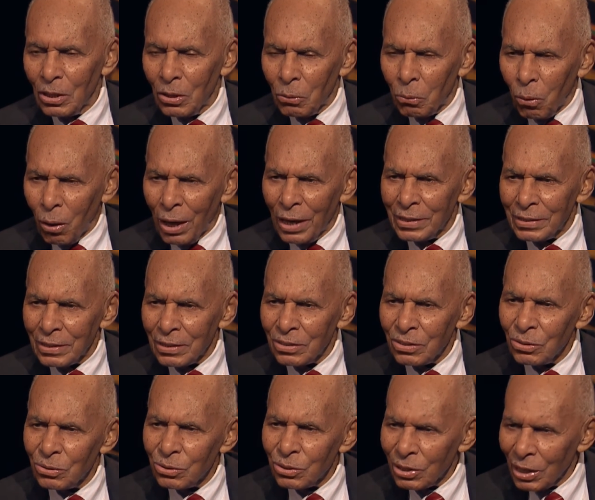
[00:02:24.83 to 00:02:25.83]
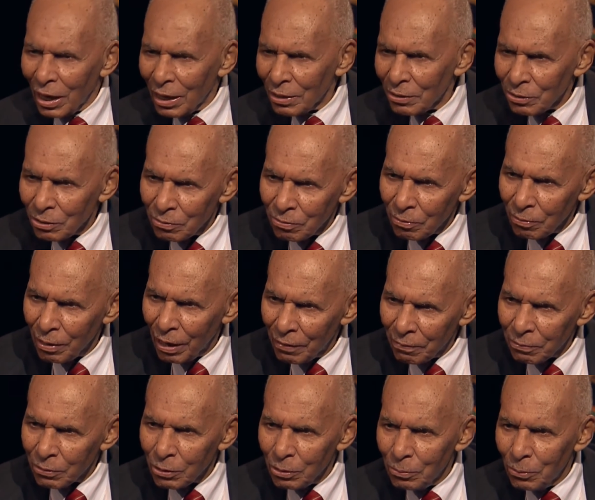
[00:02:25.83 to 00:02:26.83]
Why is it so challenging for
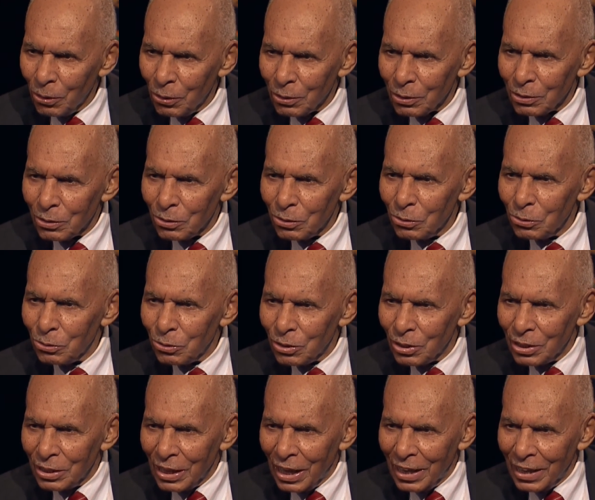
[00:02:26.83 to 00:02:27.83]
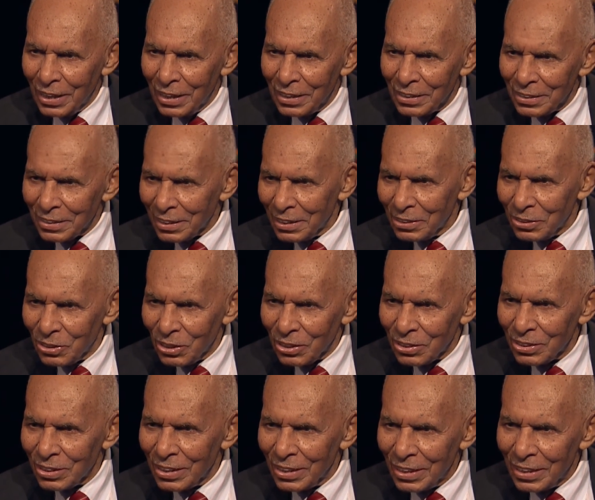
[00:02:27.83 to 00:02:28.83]
African American students today as against yeah.
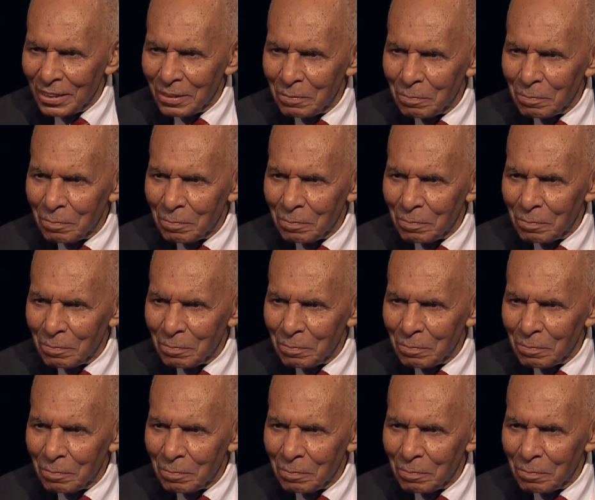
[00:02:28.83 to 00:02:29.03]
yesterday?